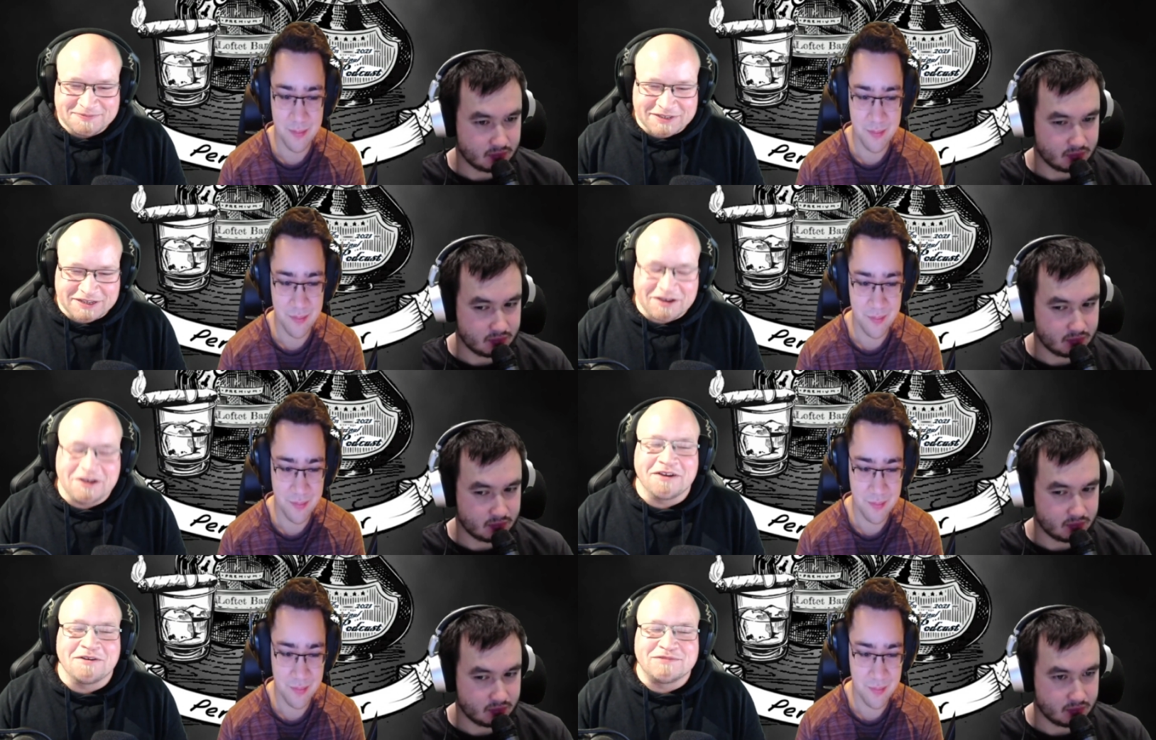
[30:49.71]
Speaker 1: Like
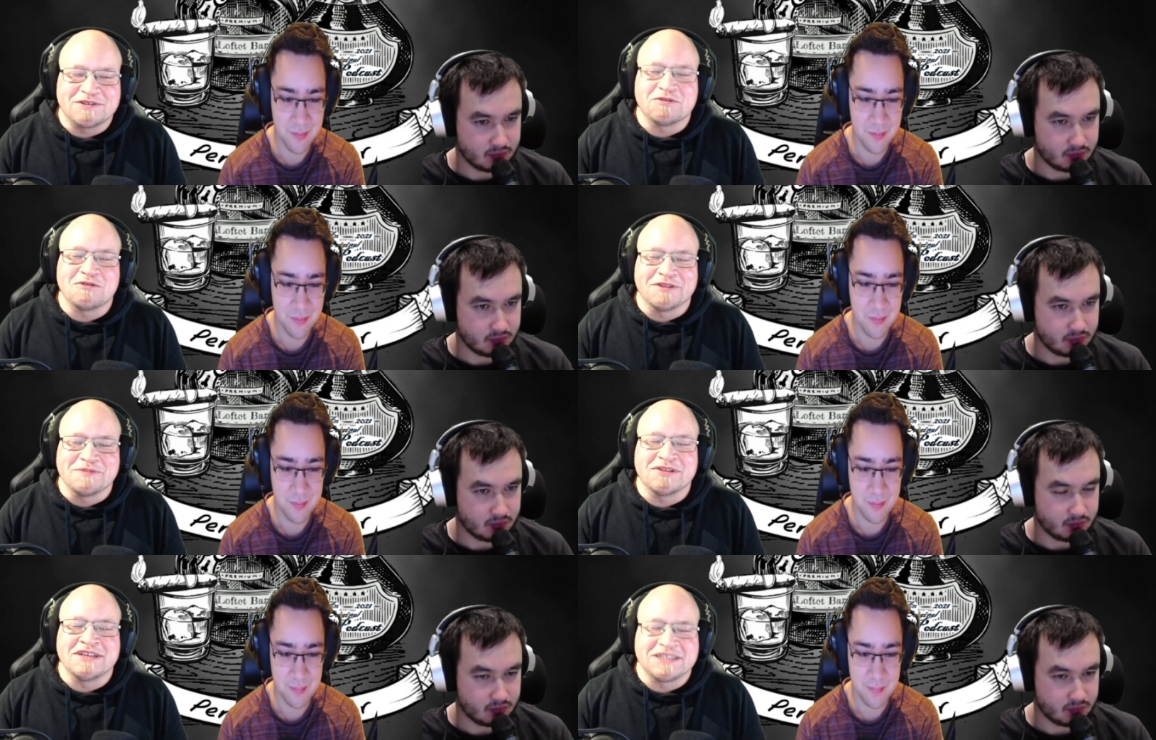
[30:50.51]
I, I hope someone called the
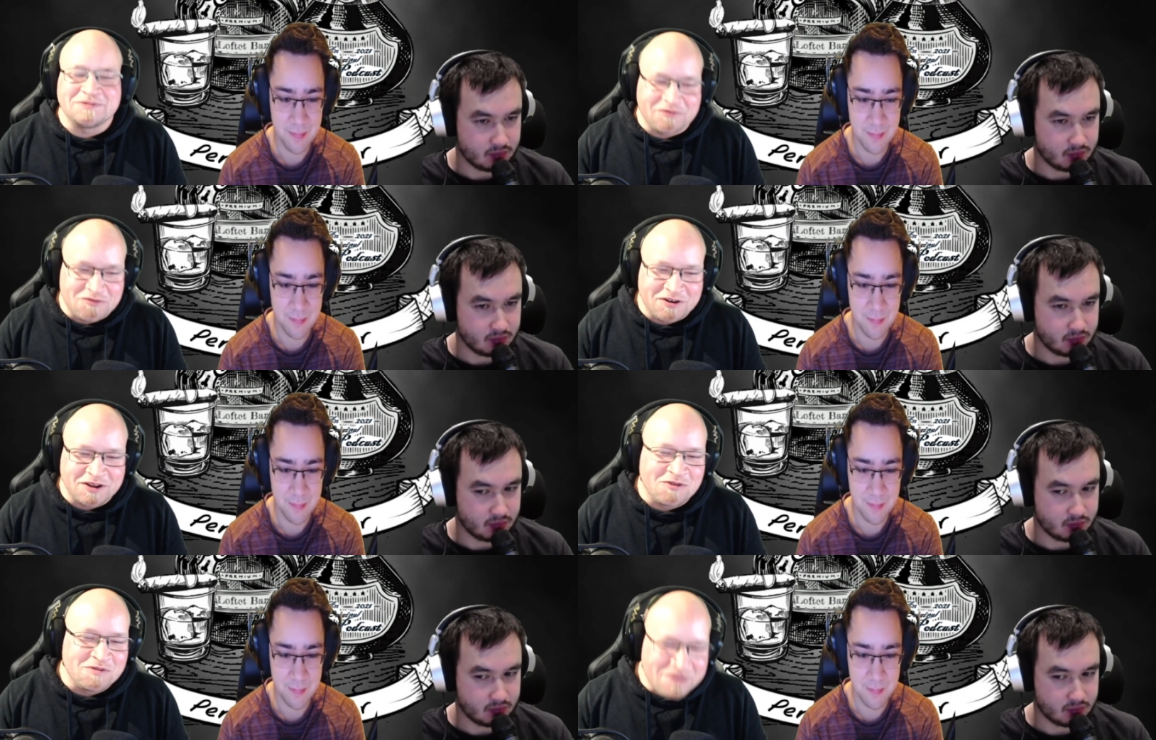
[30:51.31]
police before they
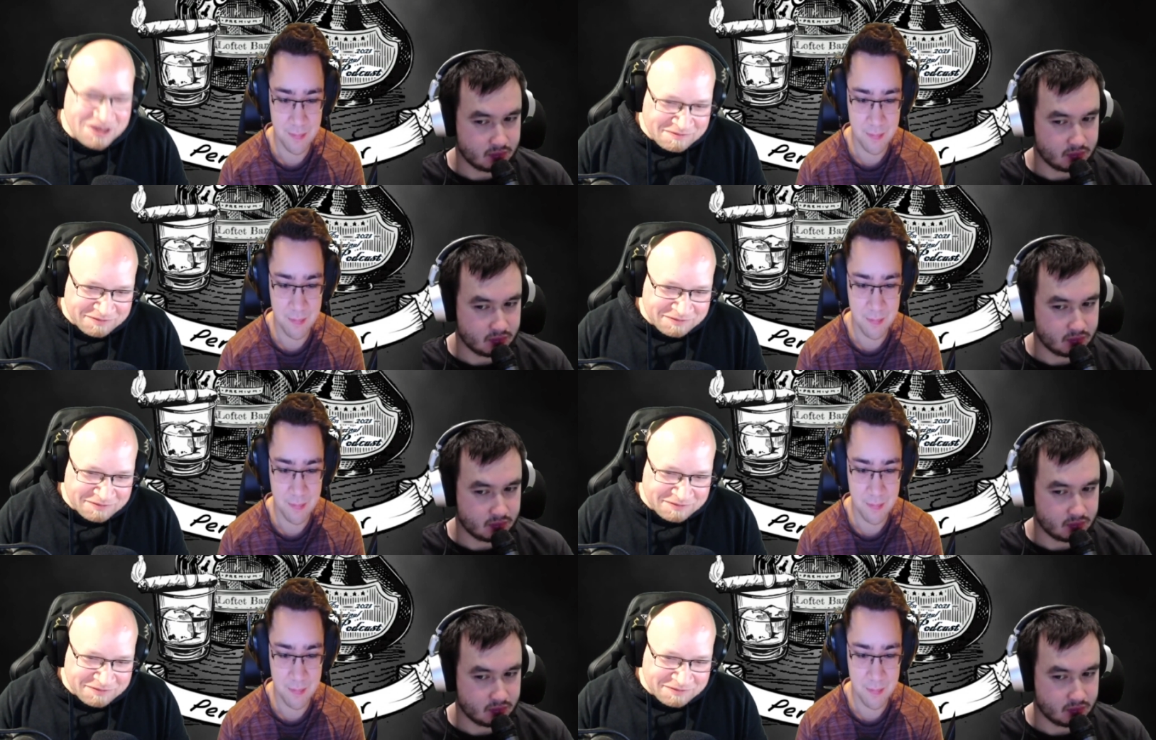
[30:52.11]
called me.